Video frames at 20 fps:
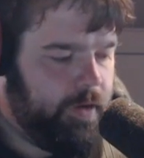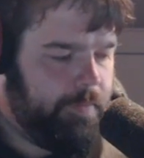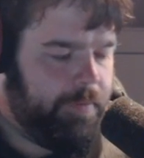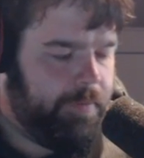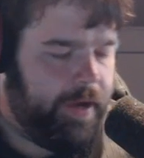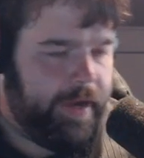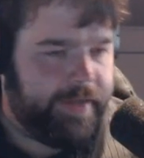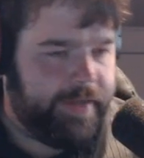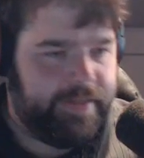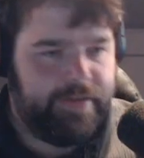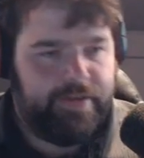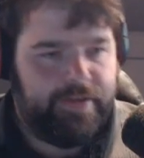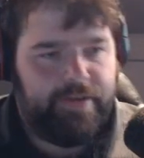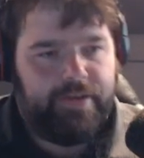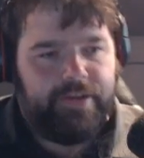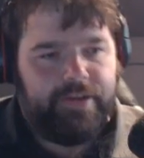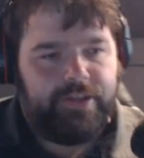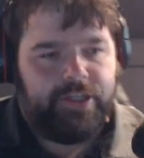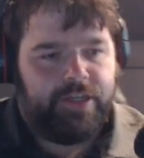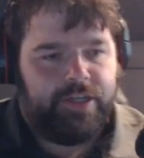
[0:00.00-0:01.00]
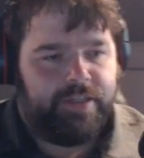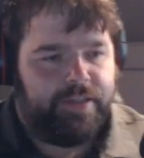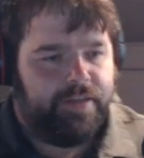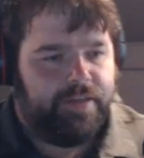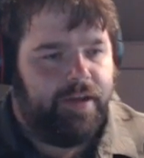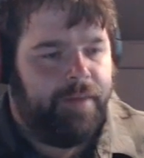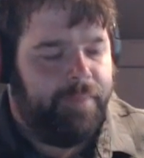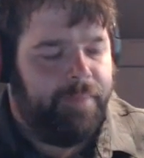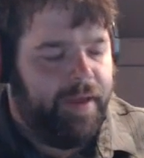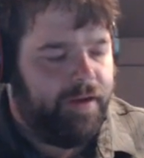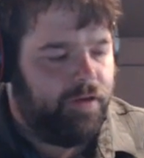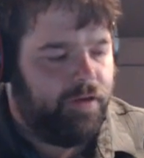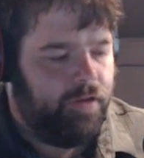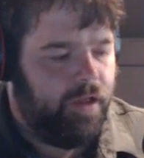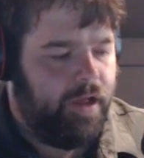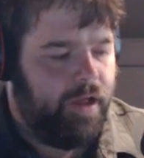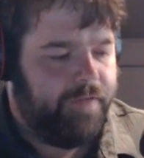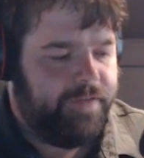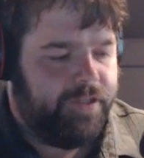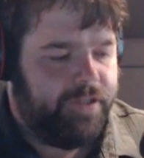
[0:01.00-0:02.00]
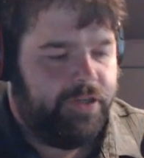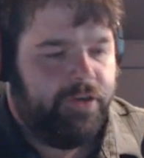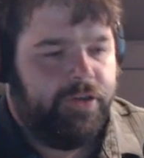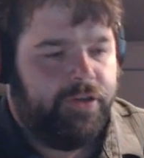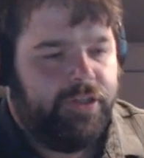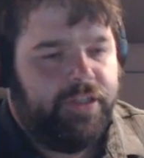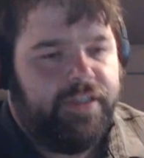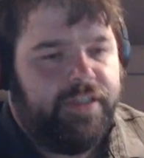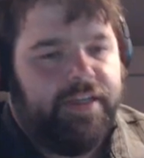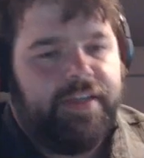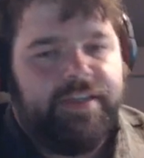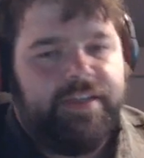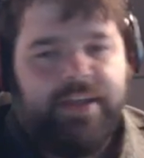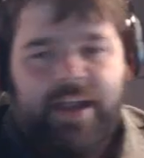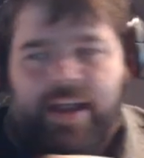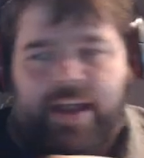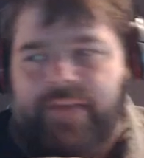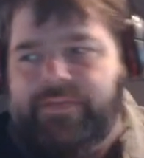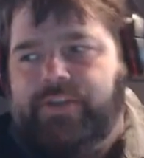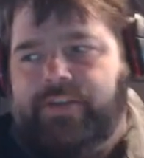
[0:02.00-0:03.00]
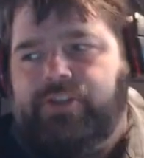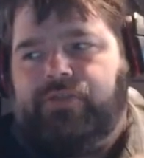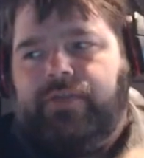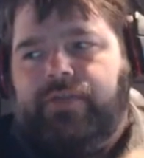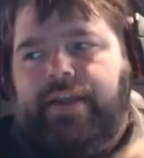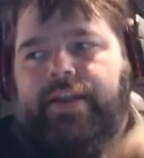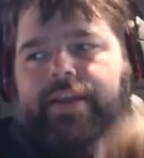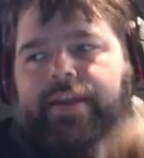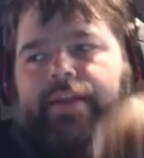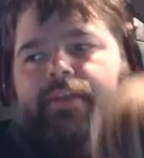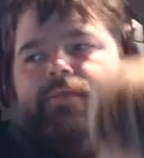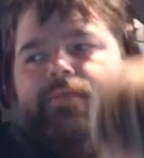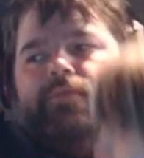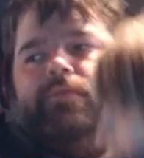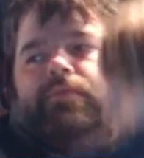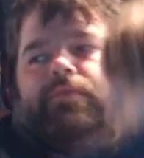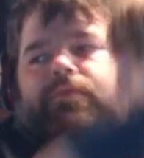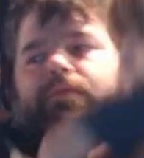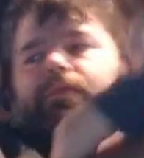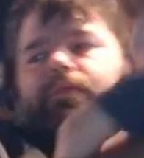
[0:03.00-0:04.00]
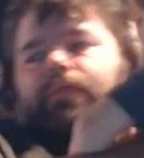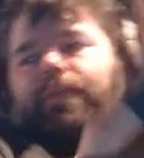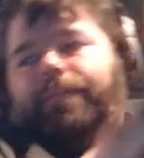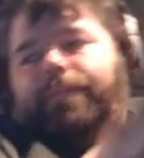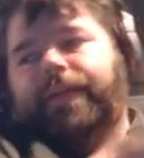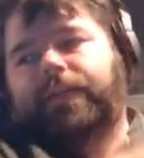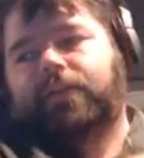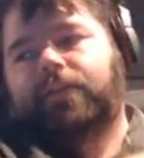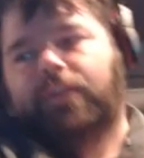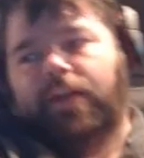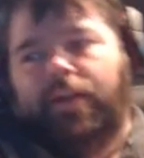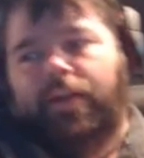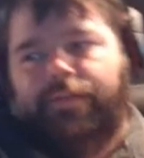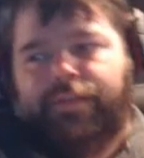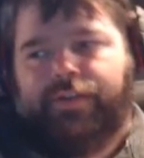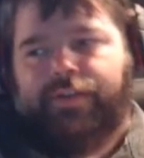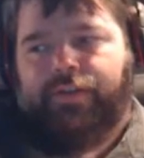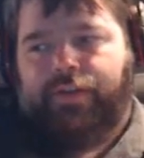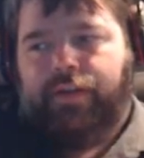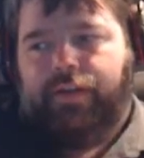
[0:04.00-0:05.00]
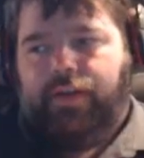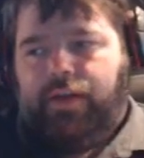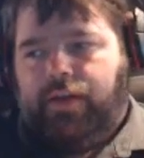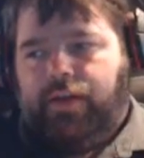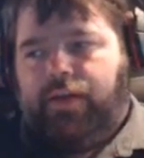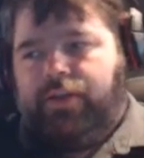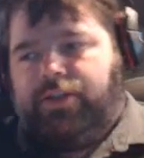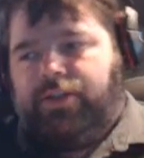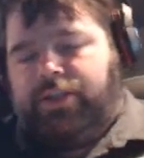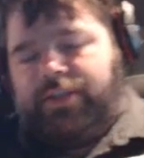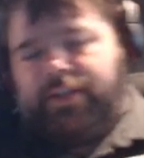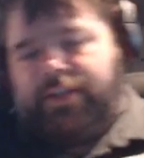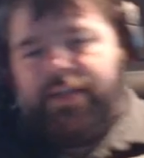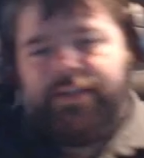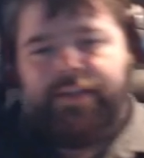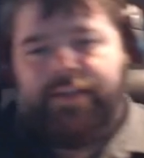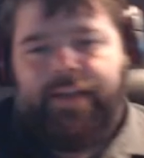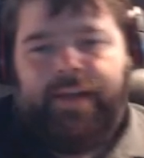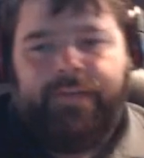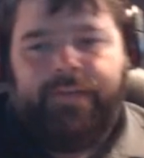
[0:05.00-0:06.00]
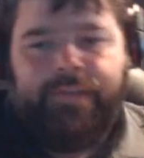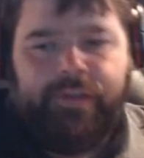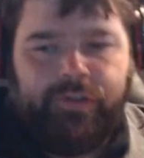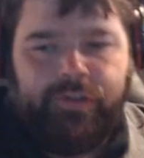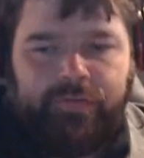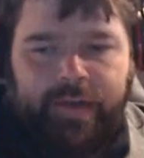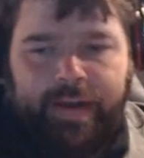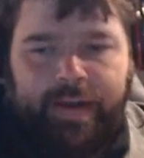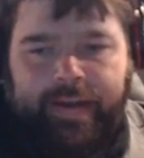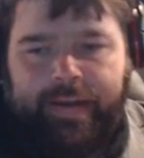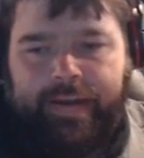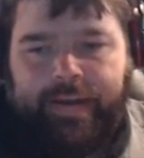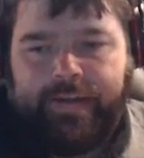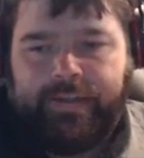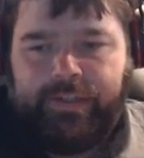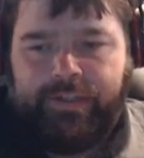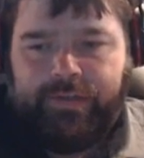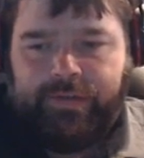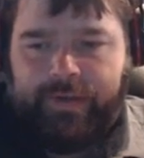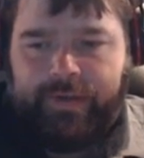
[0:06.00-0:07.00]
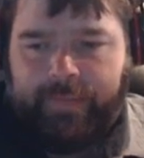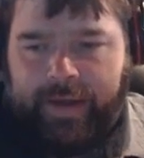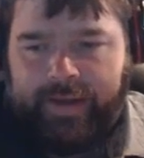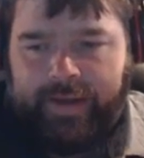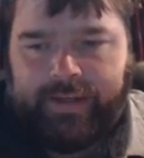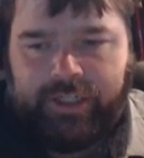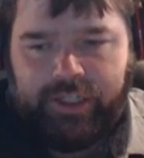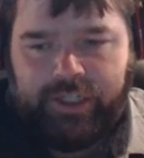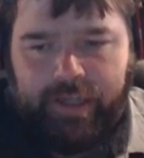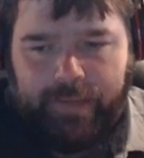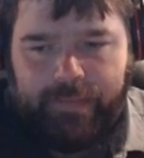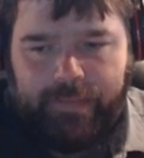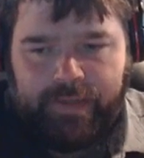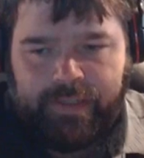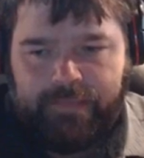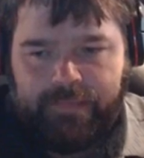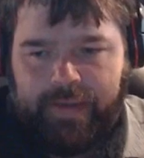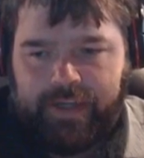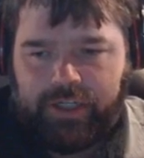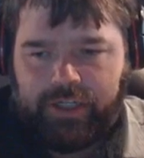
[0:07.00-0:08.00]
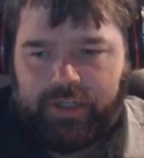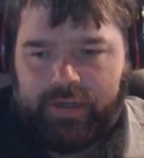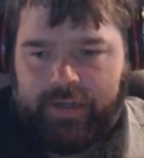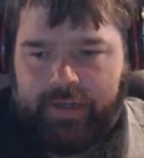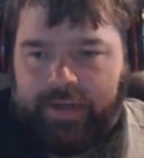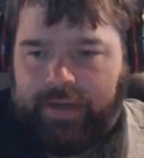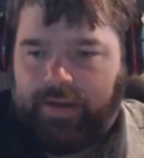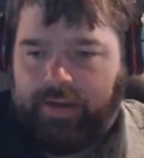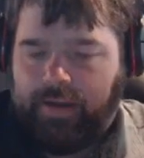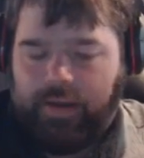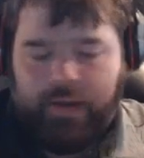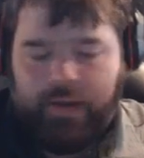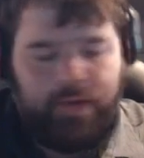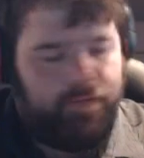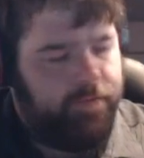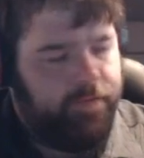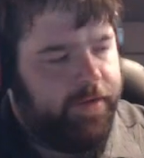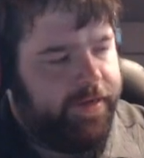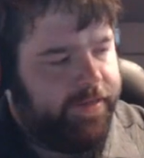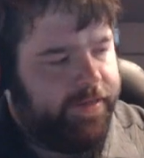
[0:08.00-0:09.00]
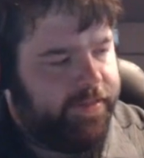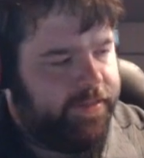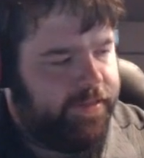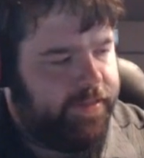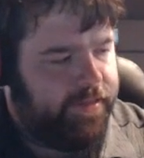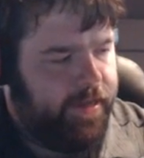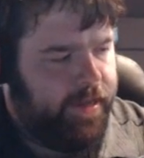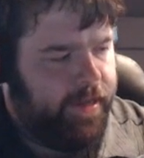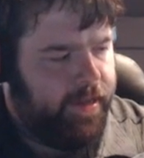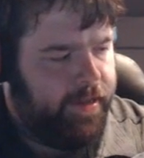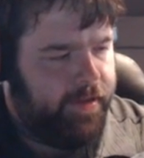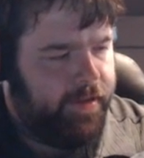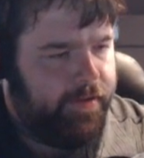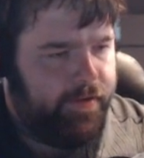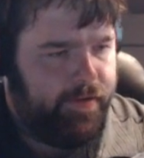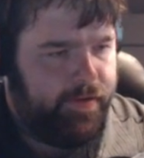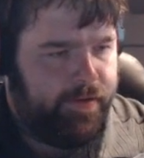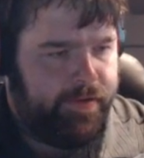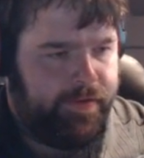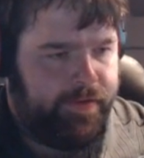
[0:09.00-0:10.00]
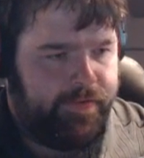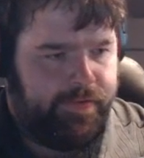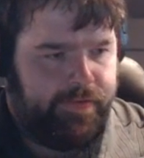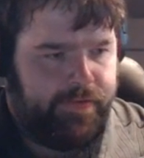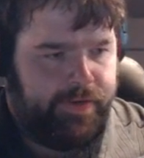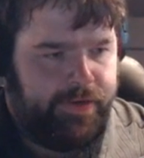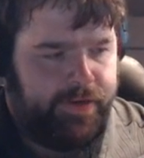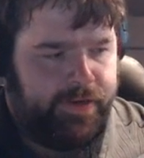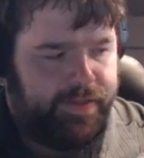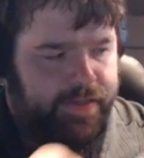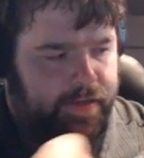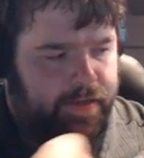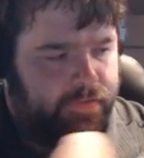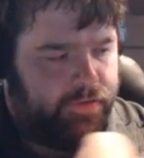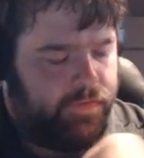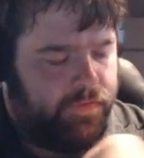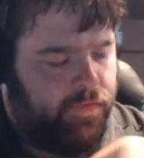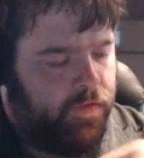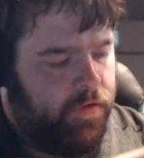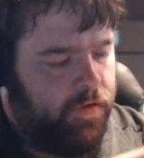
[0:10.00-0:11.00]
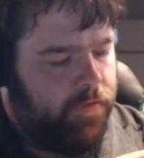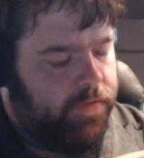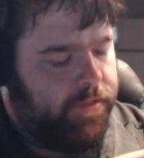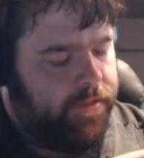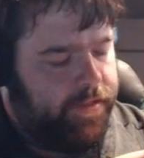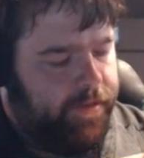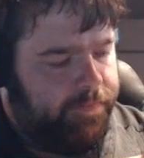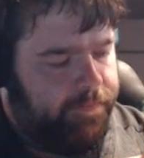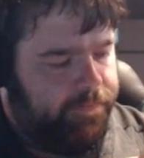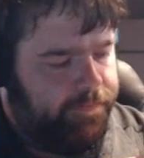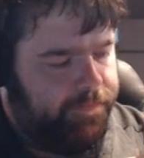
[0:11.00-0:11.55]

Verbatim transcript: But just a medical officer just doesn't have the training. A medical officer yeah. just doesn't have the training to command a ship, especially when it's uh, in during times of war. What's up?